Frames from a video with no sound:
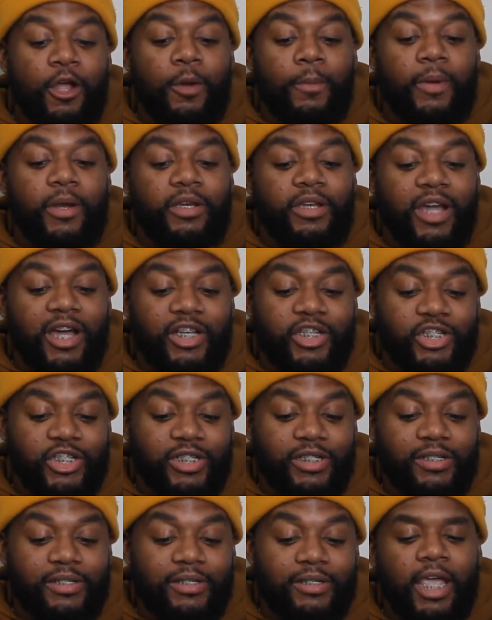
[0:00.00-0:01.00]

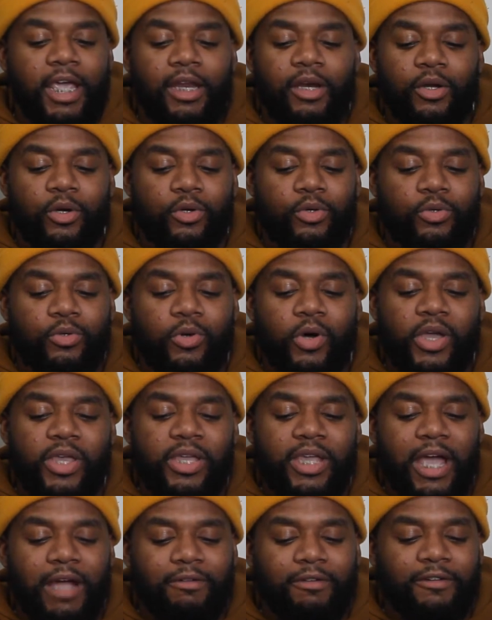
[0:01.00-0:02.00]
Production in a cool
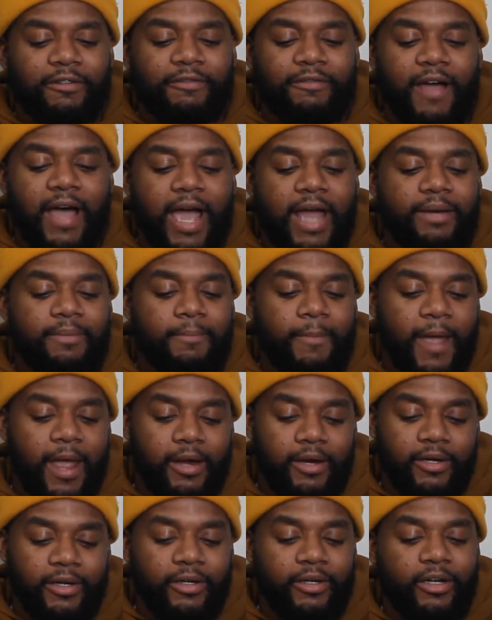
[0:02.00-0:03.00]
yet refined
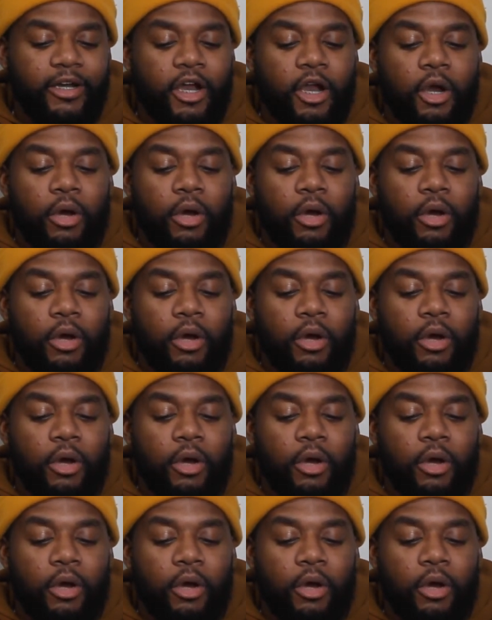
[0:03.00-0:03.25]
manner.